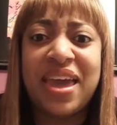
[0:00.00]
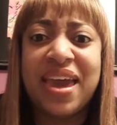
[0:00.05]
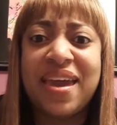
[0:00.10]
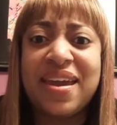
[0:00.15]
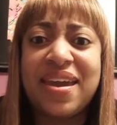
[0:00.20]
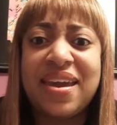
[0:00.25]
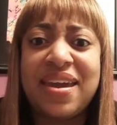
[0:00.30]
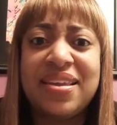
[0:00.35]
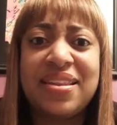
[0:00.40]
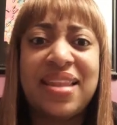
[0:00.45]

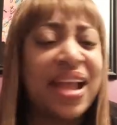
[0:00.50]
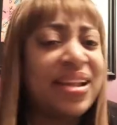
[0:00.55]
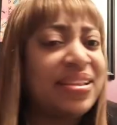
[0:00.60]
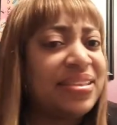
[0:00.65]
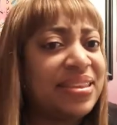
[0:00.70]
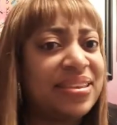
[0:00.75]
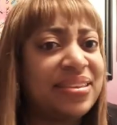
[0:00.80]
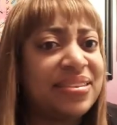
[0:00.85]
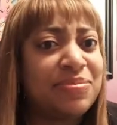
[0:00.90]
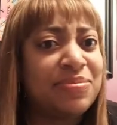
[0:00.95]
they
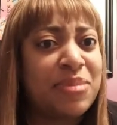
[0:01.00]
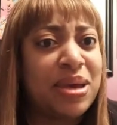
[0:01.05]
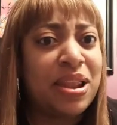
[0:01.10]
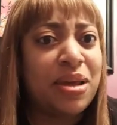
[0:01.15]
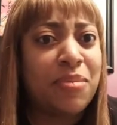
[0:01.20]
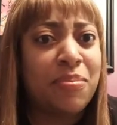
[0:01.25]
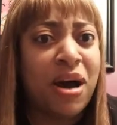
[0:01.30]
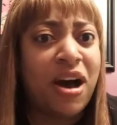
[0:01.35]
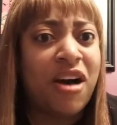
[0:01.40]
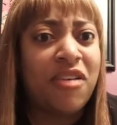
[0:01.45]
like the
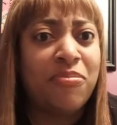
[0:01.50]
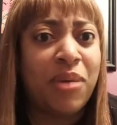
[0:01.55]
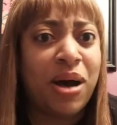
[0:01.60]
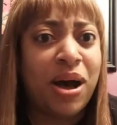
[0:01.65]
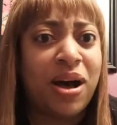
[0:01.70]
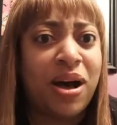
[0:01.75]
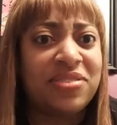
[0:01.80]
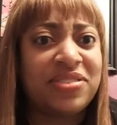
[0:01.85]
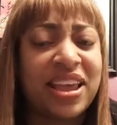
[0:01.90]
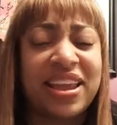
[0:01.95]
smell of
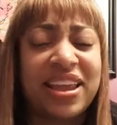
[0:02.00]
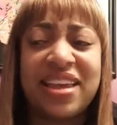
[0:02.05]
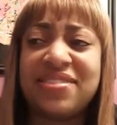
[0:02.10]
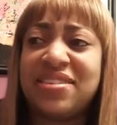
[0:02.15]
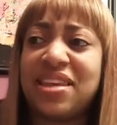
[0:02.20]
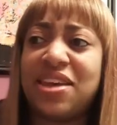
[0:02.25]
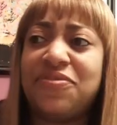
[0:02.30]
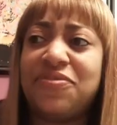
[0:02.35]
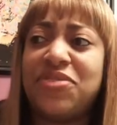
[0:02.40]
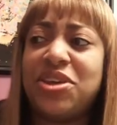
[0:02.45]
mothballs. I
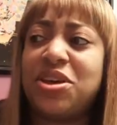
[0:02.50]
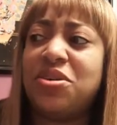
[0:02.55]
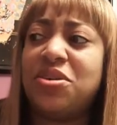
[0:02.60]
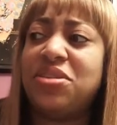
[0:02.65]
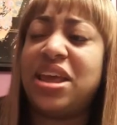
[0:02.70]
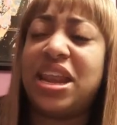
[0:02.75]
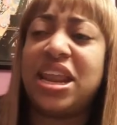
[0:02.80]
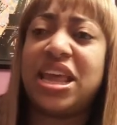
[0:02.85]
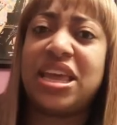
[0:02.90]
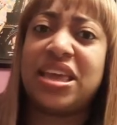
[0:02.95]
guess they
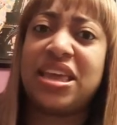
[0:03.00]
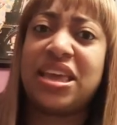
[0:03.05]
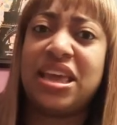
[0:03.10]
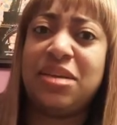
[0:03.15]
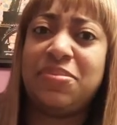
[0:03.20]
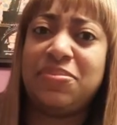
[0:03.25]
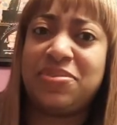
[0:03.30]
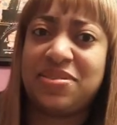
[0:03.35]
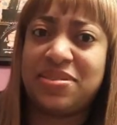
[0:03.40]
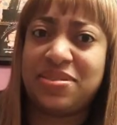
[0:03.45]
feel that it
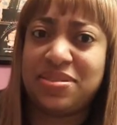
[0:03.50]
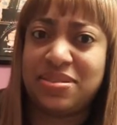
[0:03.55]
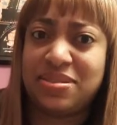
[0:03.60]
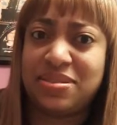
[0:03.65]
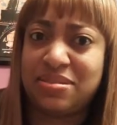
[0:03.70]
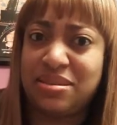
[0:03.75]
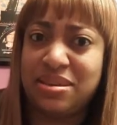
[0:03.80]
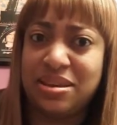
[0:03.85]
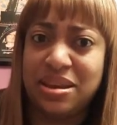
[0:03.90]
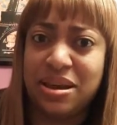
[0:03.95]

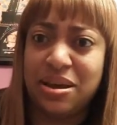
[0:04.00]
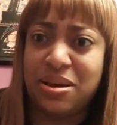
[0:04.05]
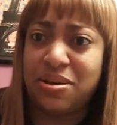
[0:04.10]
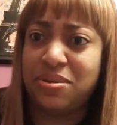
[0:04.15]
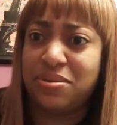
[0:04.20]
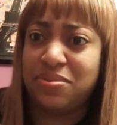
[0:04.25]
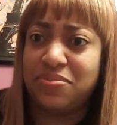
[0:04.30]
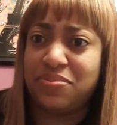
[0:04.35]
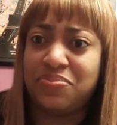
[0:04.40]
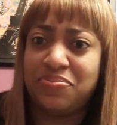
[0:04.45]
keeps,
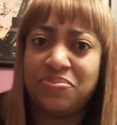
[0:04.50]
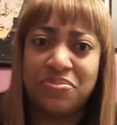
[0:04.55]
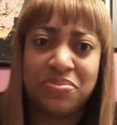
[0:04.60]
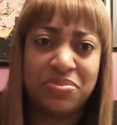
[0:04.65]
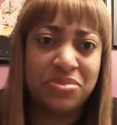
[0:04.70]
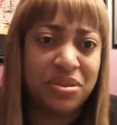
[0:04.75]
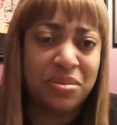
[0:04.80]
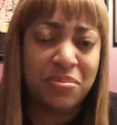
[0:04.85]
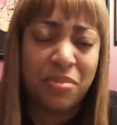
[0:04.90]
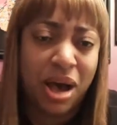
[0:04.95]
the
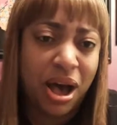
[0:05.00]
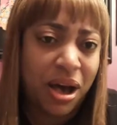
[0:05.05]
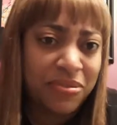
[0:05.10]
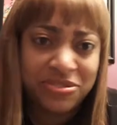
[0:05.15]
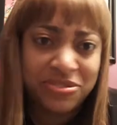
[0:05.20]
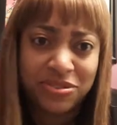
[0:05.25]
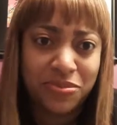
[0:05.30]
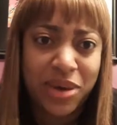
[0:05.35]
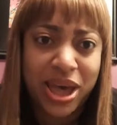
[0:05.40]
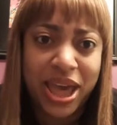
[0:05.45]

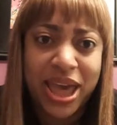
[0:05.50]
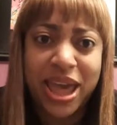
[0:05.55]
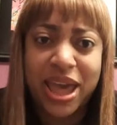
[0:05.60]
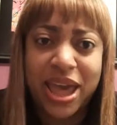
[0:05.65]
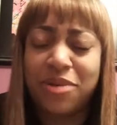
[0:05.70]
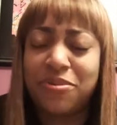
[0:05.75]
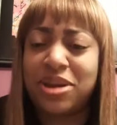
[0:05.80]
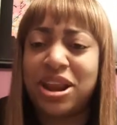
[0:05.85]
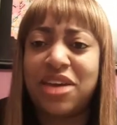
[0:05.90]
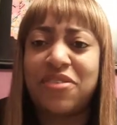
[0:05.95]
moths
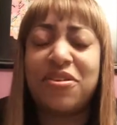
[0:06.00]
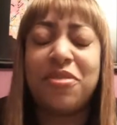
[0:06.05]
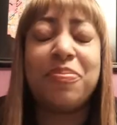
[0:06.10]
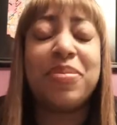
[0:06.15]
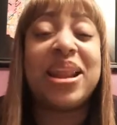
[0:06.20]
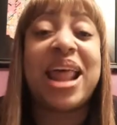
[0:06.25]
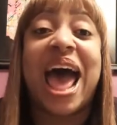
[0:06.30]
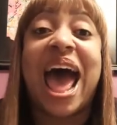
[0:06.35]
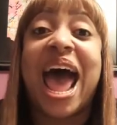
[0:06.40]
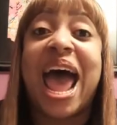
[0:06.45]
away or
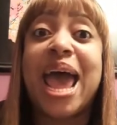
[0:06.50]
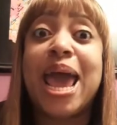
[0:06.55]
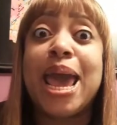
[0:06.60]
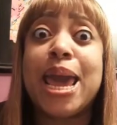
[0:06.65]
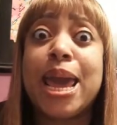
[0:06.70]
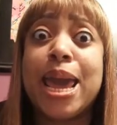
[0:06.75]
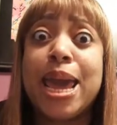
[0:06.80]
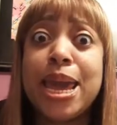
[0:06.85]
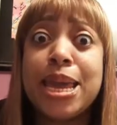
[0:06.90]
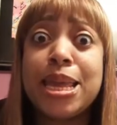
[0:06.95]
whatever, but I
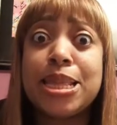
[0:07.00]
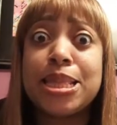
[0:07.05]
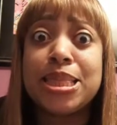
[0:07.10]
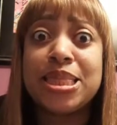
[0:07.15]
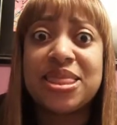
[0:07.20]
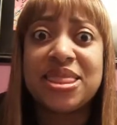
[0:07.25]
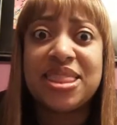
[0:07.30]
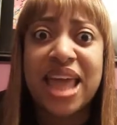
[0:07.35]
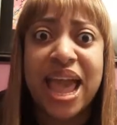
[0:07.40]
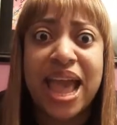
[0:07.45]

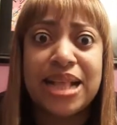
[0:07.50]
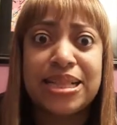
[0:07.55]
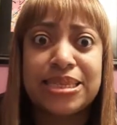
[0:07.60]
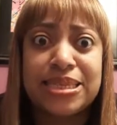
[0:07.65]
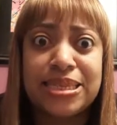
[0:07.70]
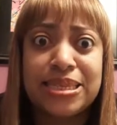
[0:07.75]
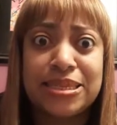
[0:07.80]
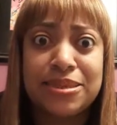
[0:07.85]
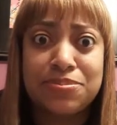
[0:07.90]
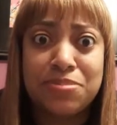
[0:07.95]
hate
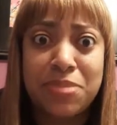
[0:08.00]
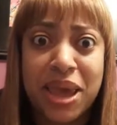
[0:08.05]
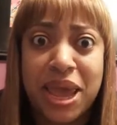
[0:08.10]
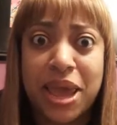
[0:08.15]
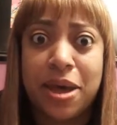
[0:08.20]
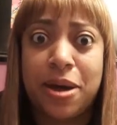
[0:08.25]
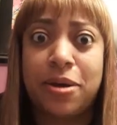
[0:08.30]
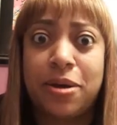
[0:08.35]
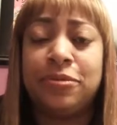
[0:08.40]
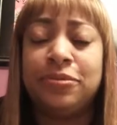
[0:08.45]
that
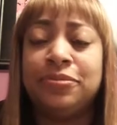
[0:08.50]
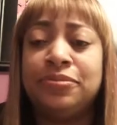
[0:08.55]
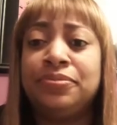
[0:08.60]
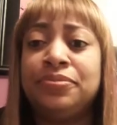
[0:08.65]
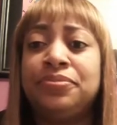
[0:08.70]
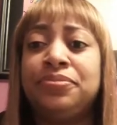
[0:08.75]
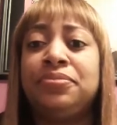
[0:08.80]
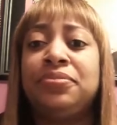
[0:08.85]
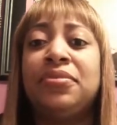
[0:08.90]
smell.